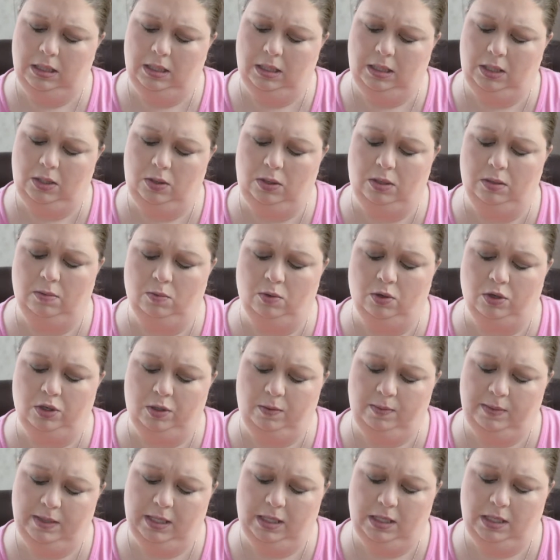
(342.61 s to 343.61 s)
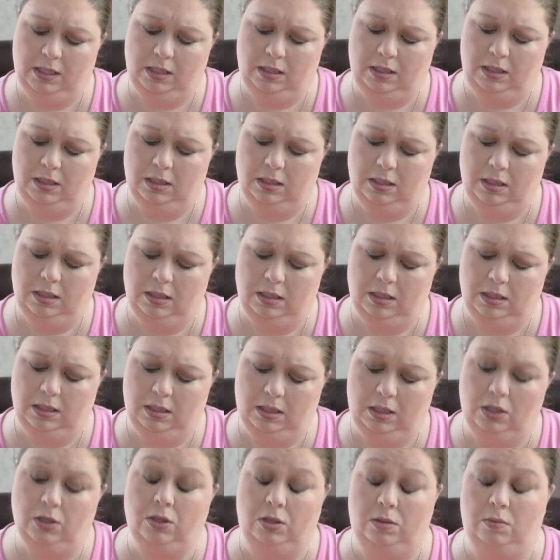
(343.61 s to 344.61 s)
toasted marshmallows,
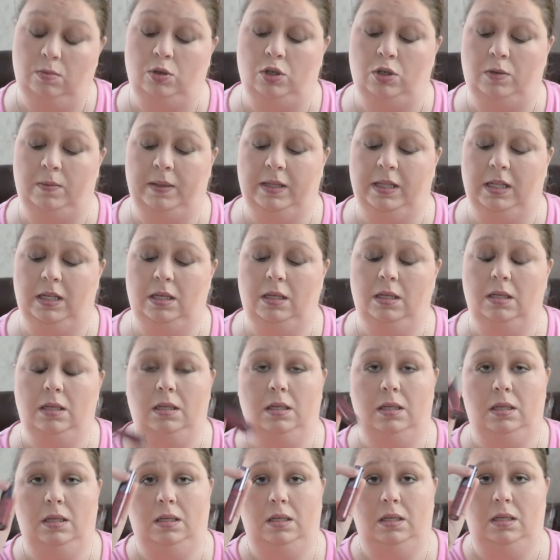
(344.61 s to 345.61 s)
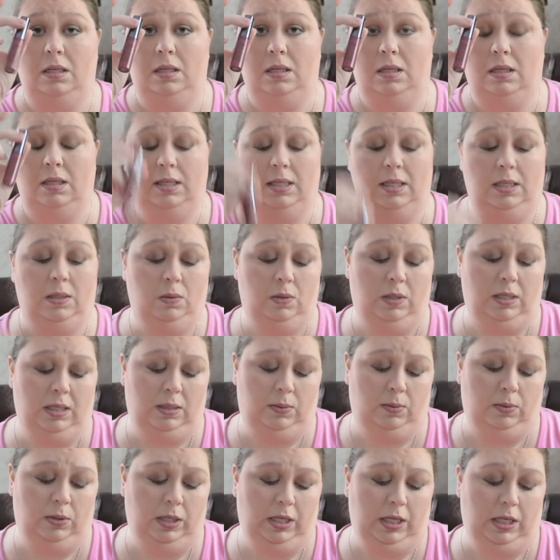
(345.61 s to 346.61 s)
toasted marshmallow. This is one. It's
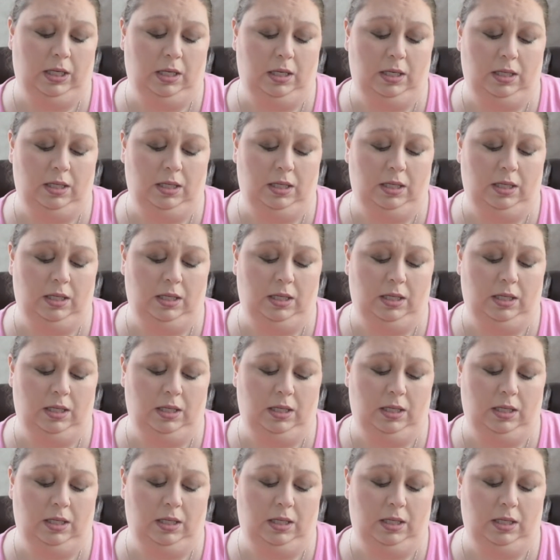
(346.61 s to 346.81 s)
pretty.